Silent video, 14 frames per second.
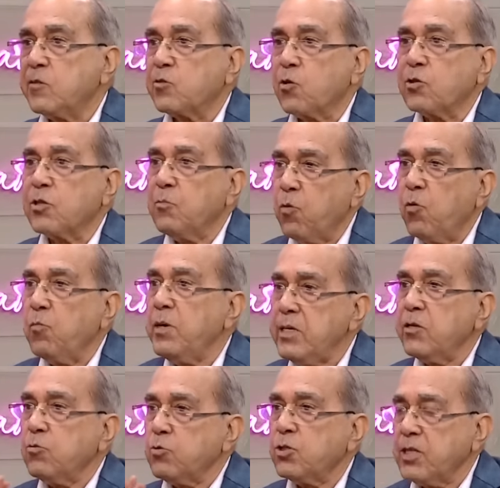So the moment
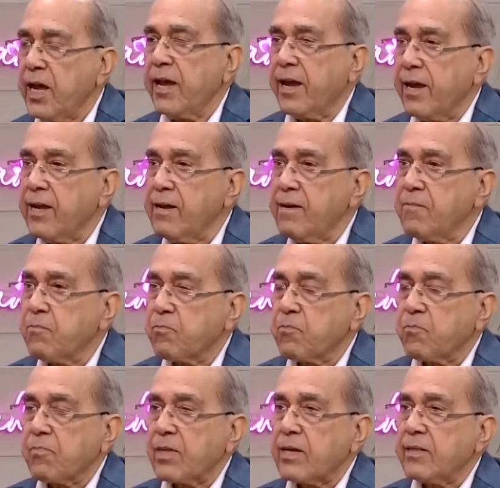you say
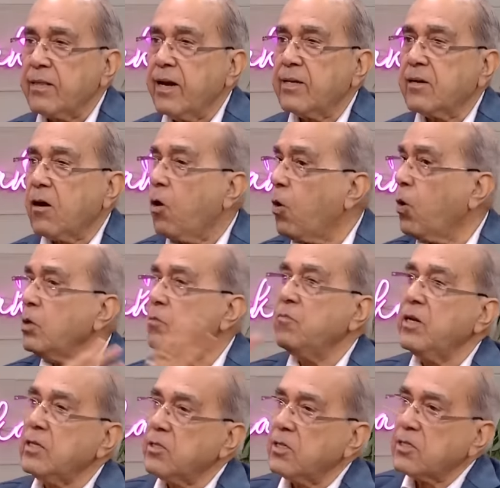that all
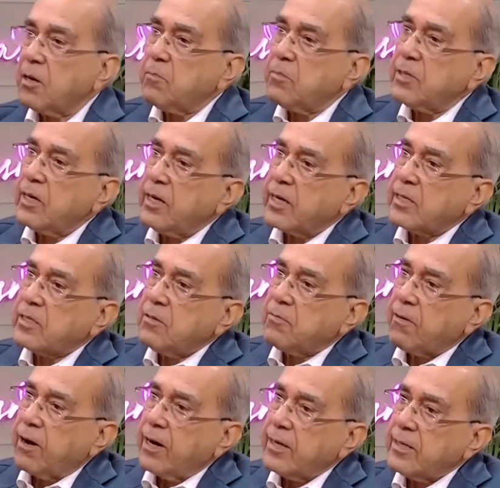villages have been
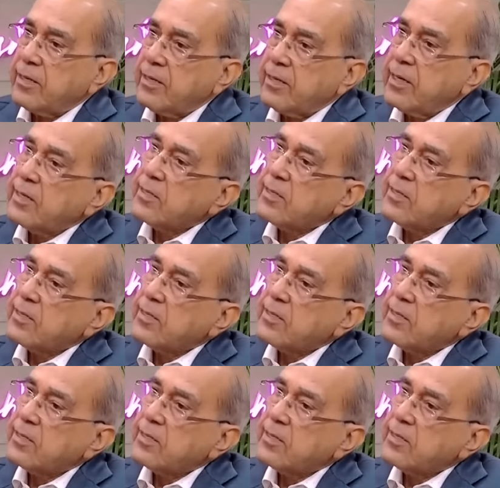electrified,